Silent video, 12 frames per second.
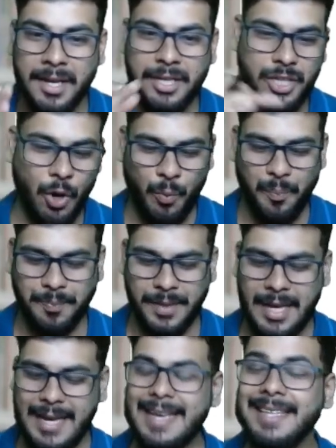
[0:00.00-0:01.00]
So,
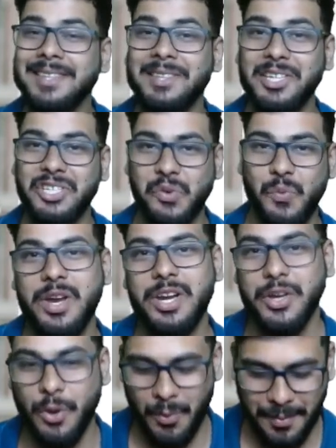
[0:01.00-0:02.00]
in this
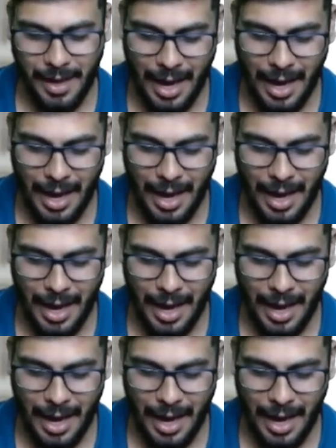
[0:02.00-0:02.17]
video,